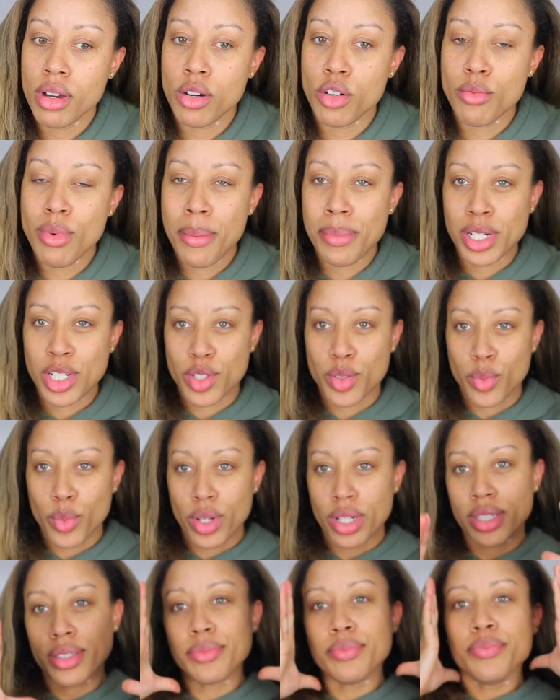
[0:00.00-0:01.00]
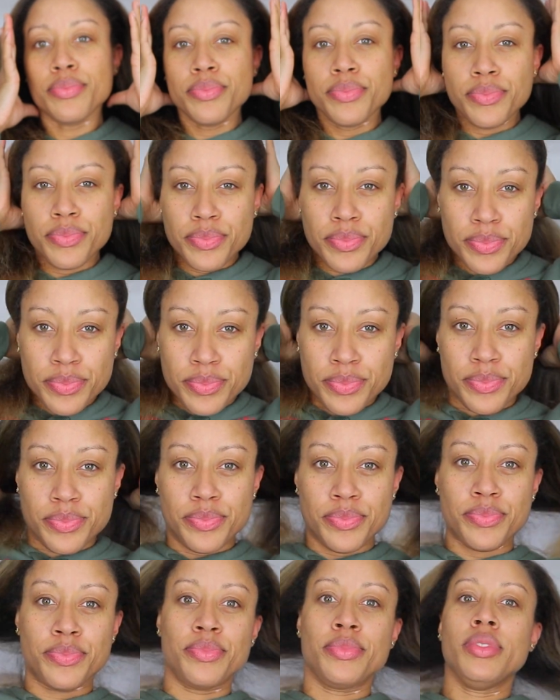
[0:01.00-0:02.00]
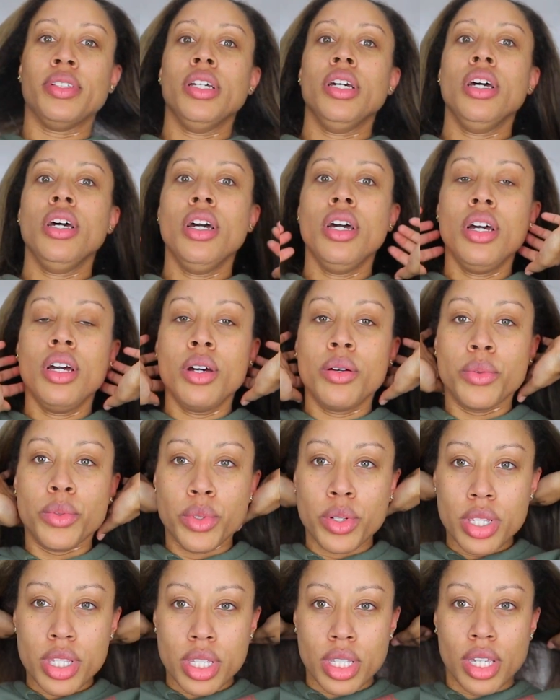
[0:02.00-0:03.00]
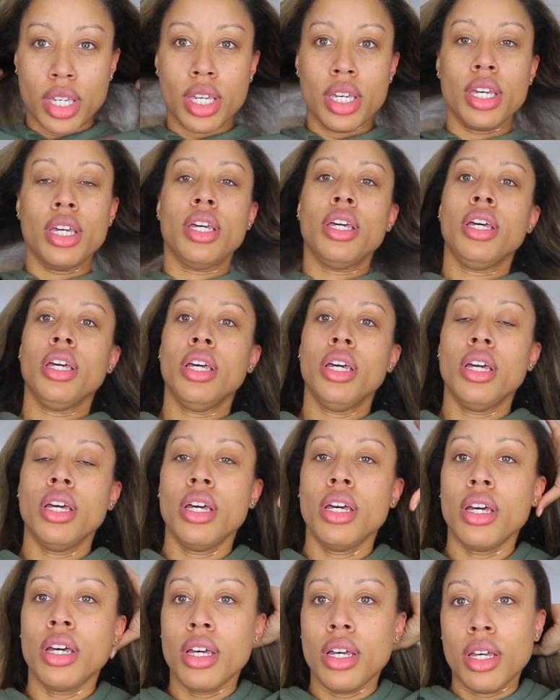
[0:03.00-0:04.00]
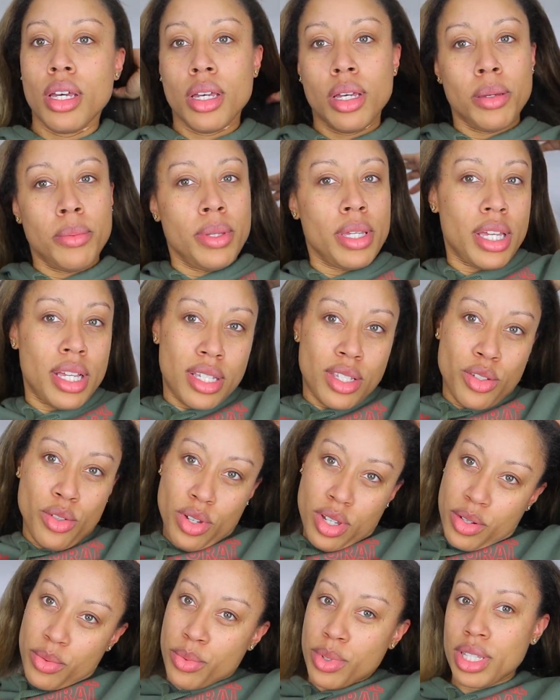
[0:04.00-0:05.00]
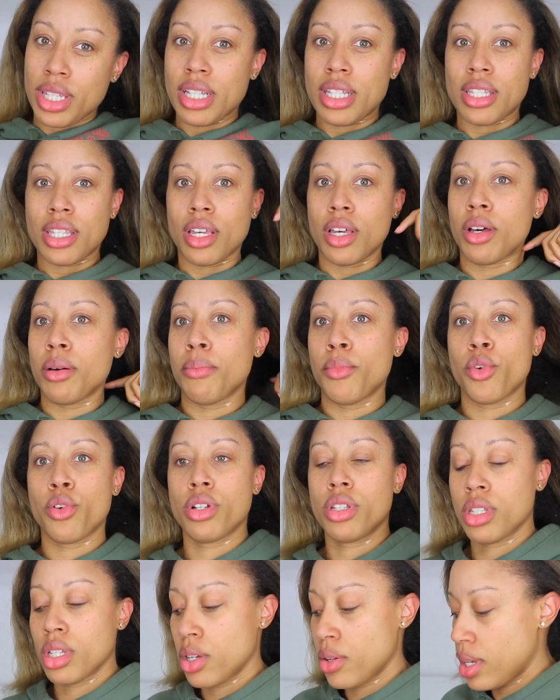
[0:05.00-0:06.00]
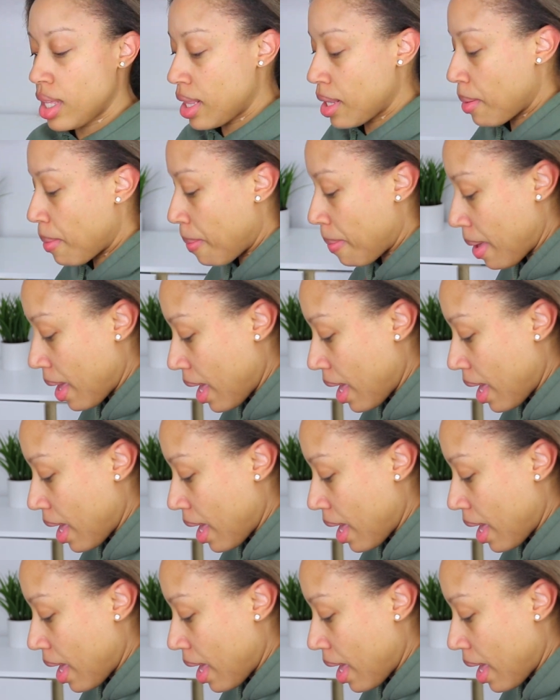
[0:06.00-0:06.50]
or maybe just 1. We'll see, because you can really tell more so in the